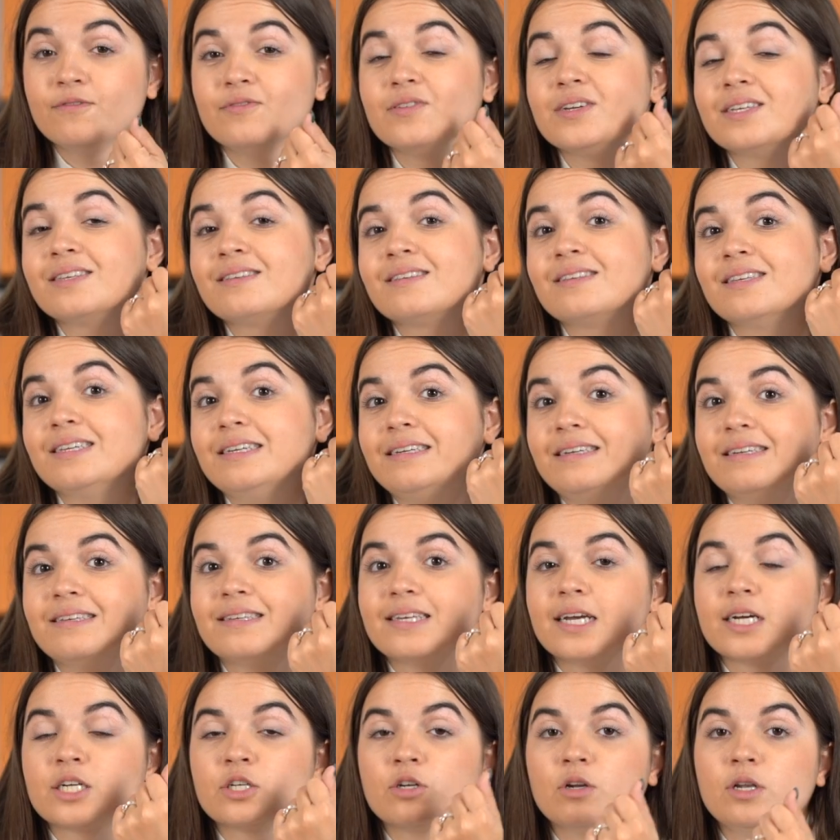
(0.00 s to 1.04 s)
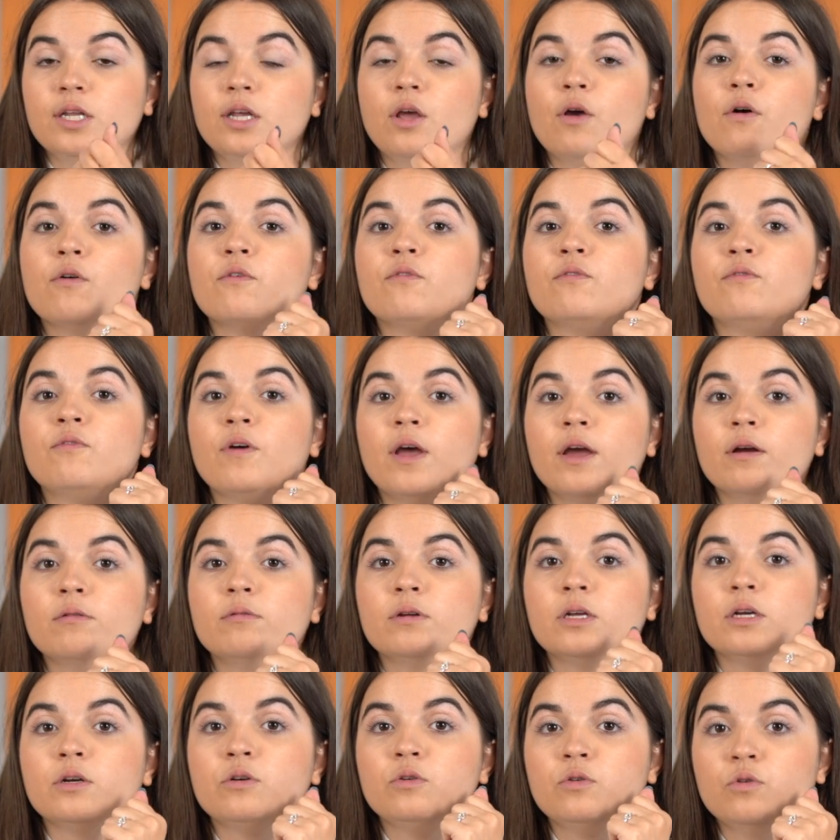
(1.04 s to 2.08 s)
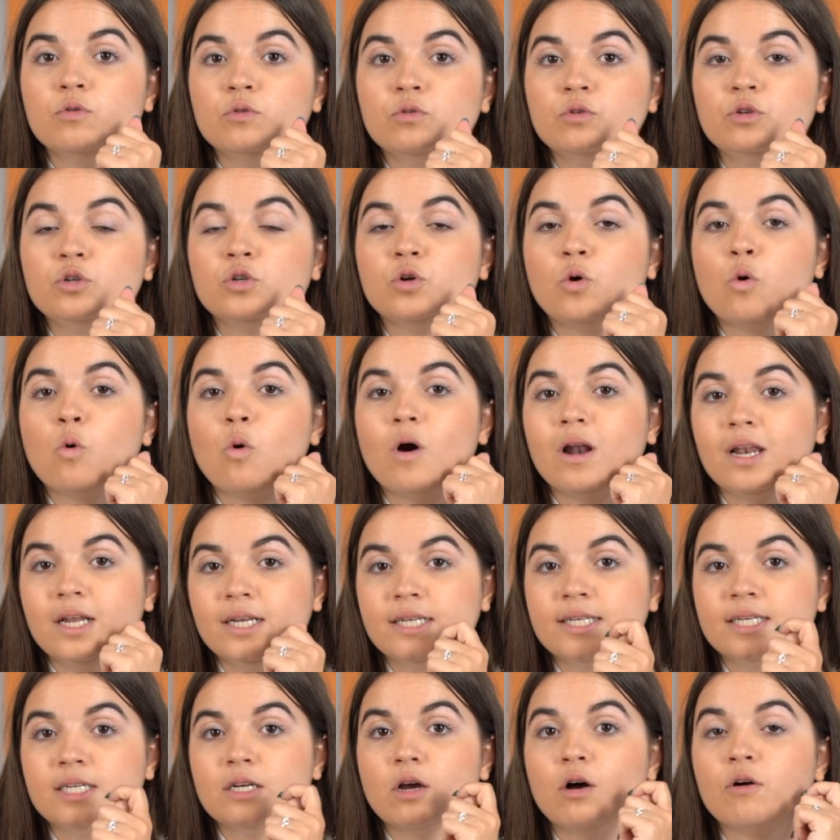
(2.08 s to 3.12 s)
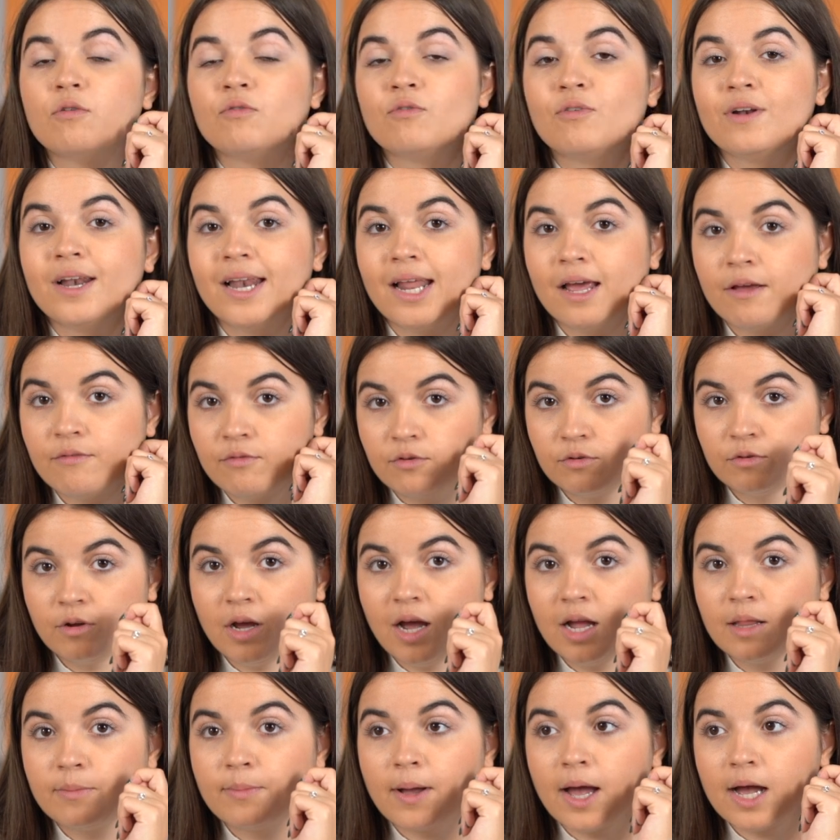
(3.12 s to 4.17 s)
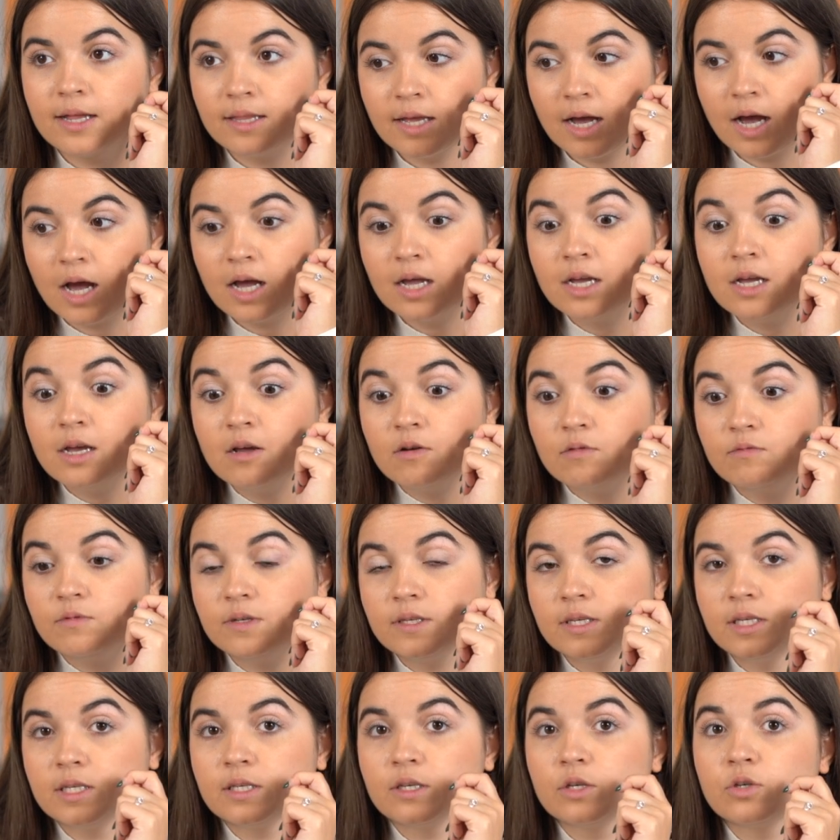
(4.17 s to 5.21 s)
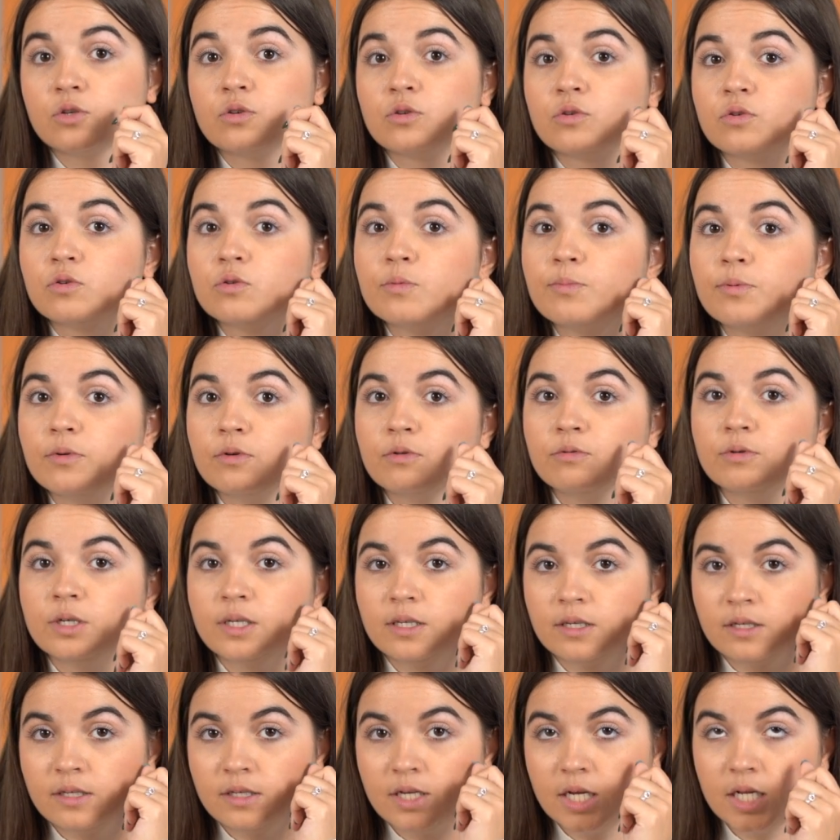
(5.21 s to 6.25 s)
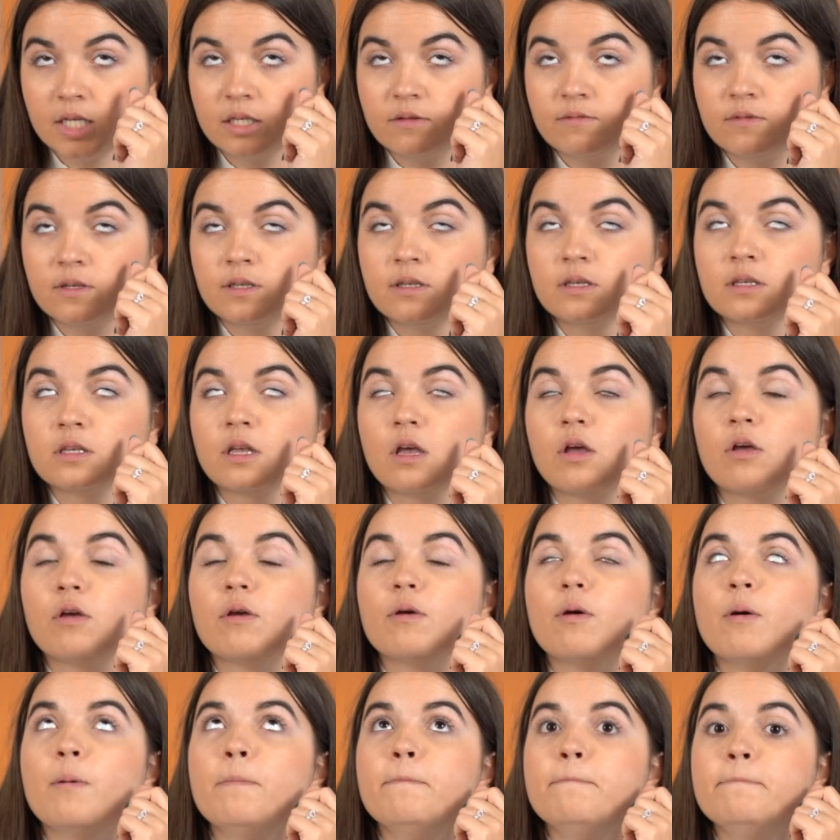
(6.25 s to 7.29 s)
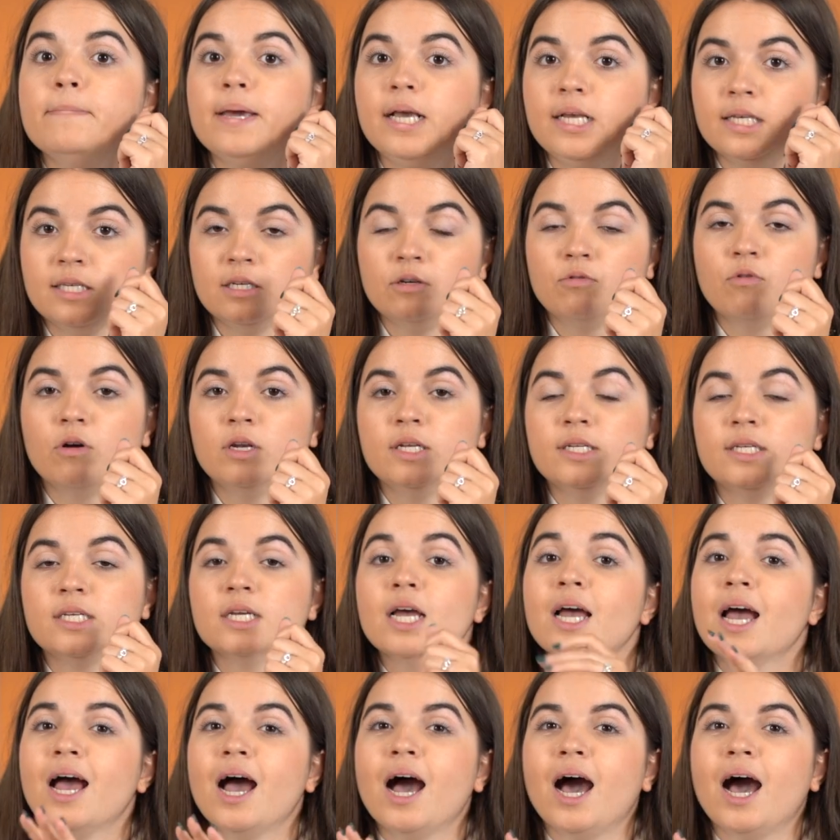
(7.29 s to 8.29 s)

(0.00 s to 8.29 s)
This is actually a very good quality of leather at Prada. This is super resistant, this is amazing quality.